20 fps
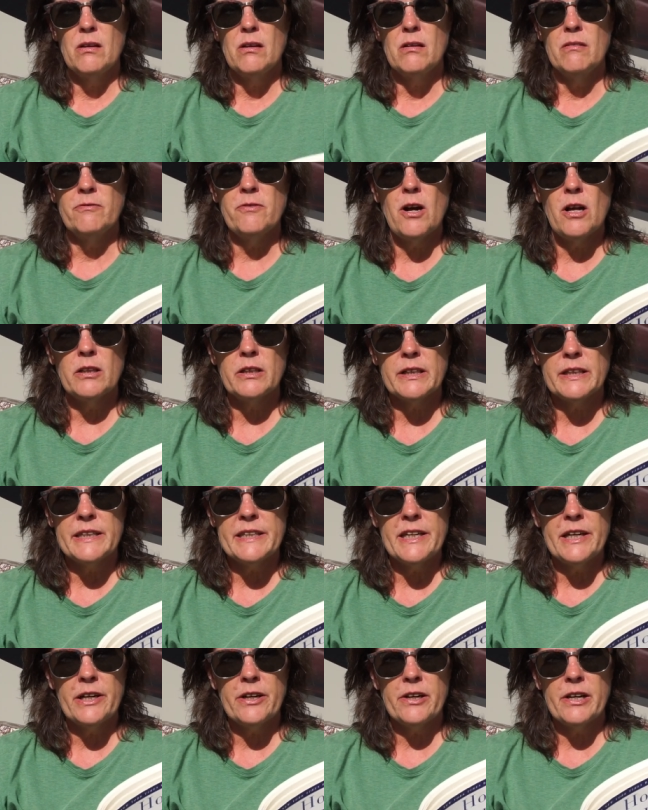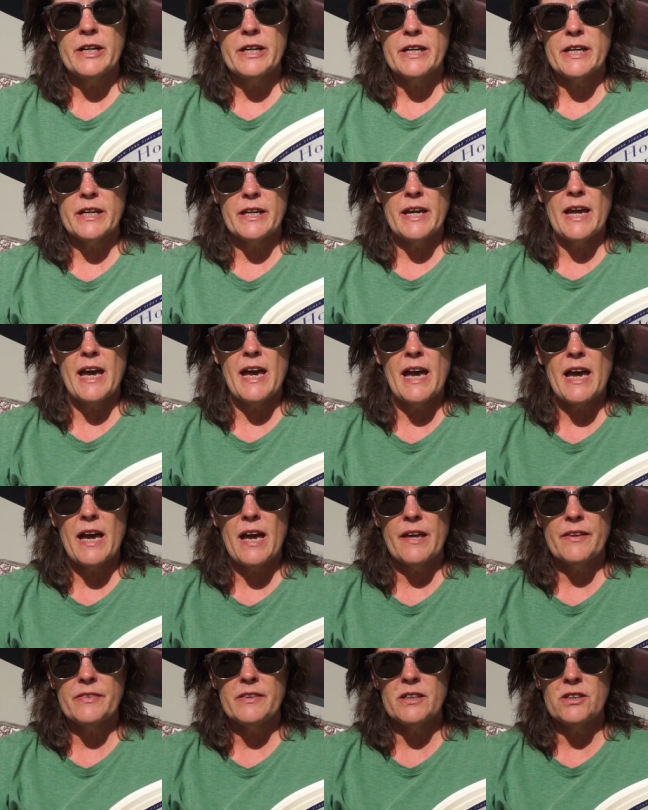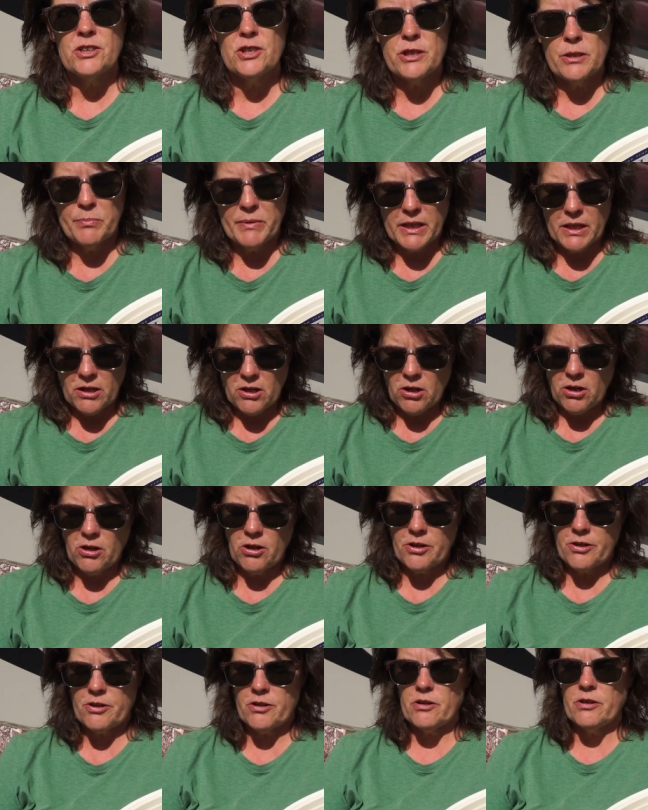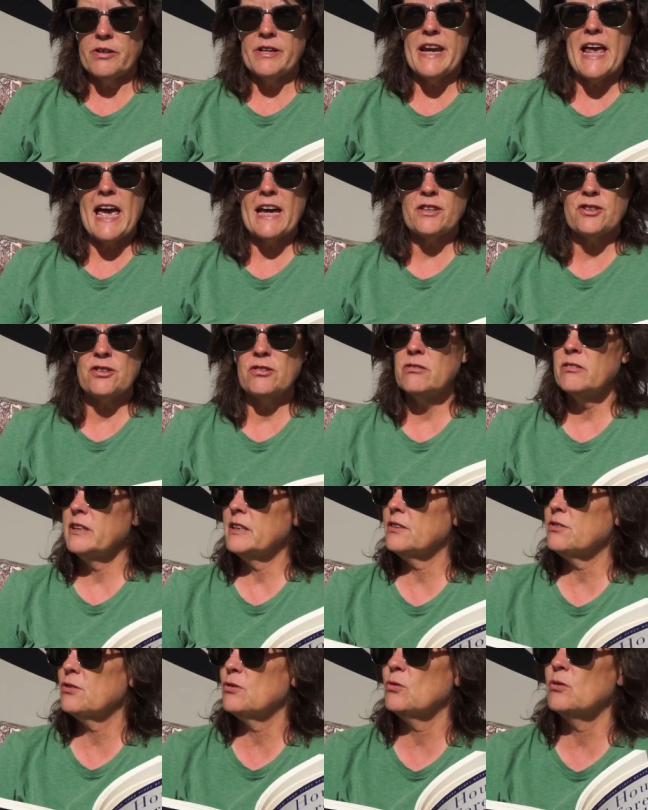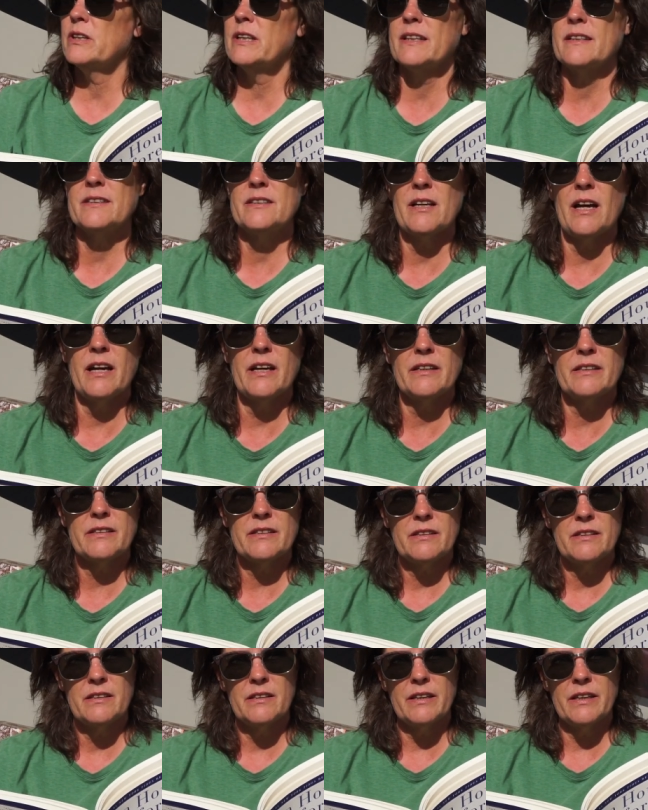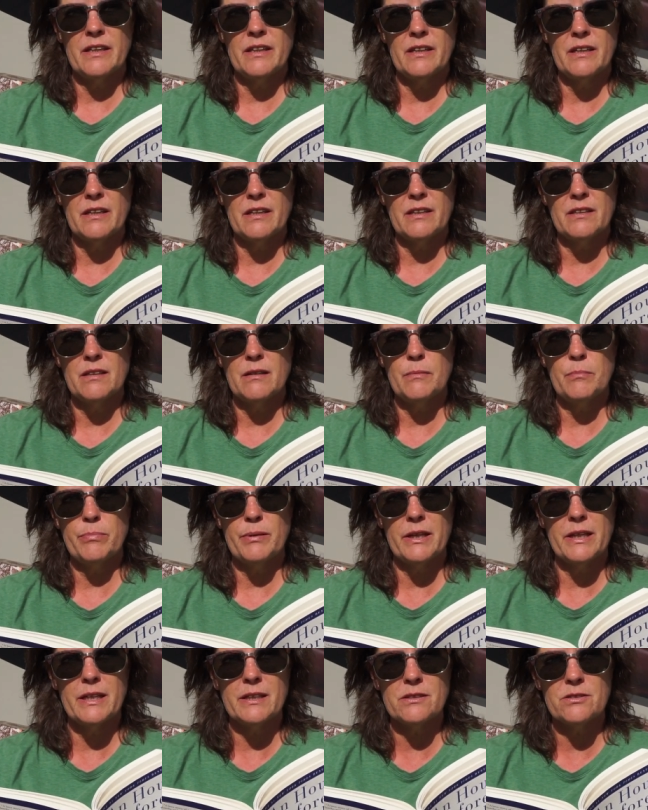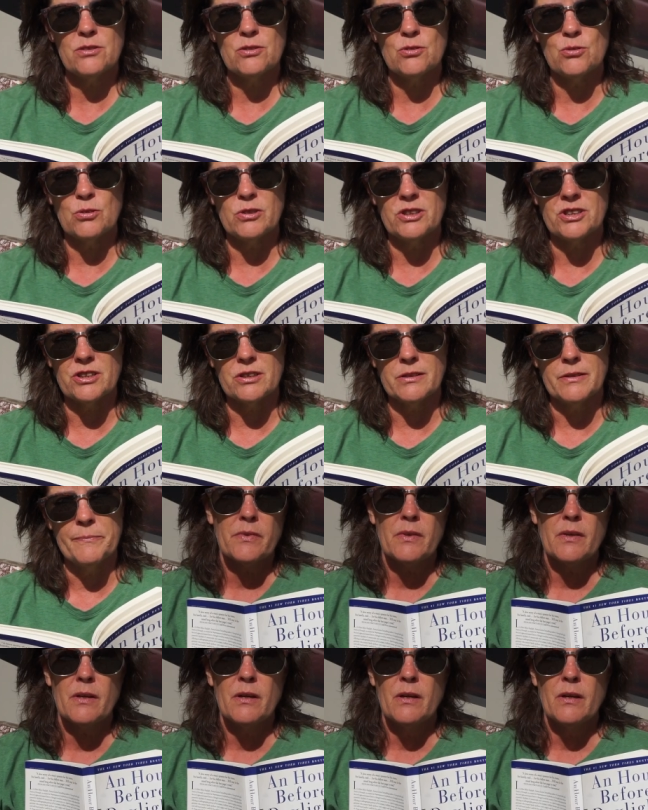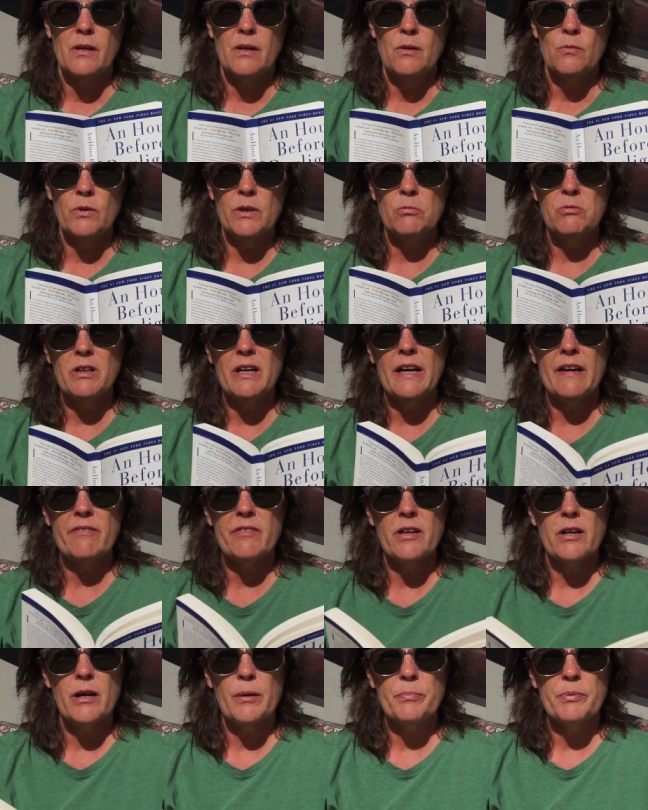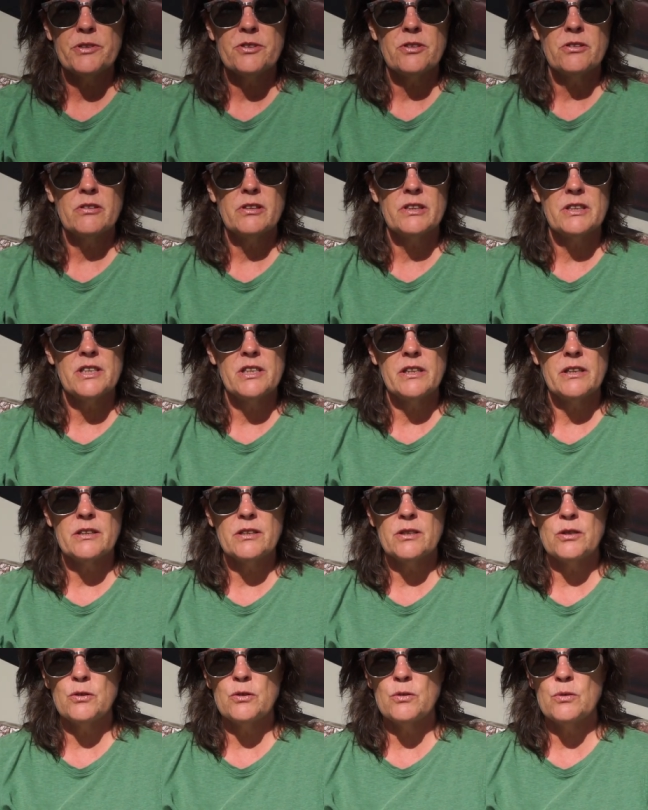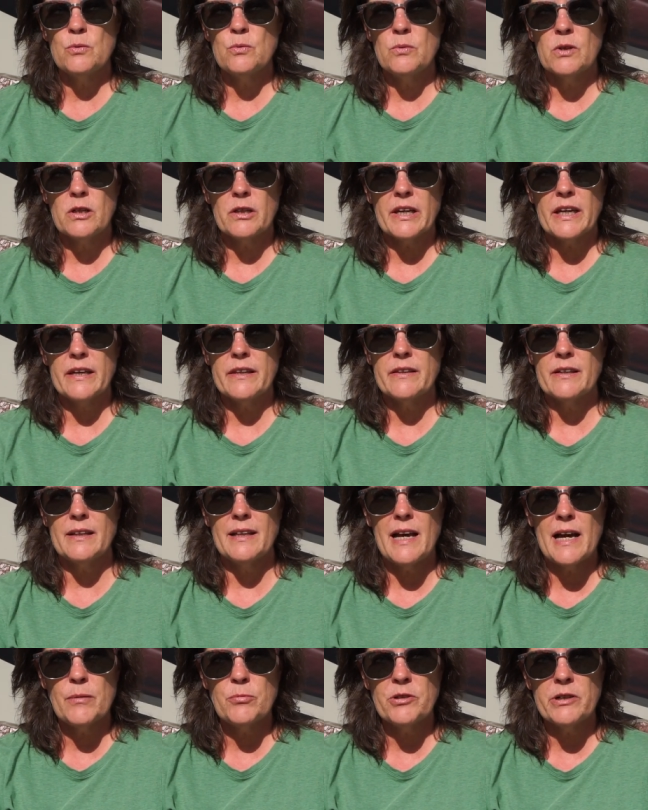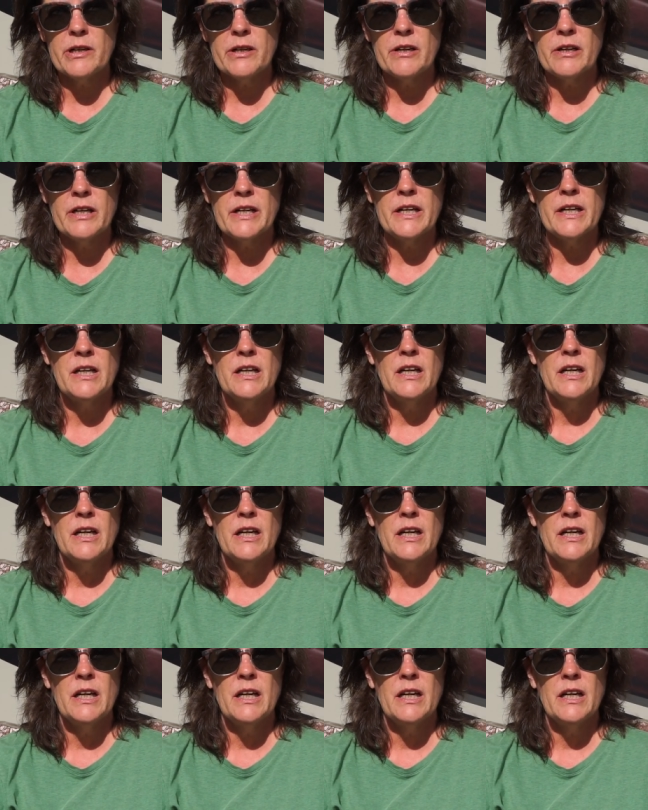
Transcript: volunteering at the Jimmy Carter National Historic Site in Plains, Georgia. We will have the opportunity to work in the library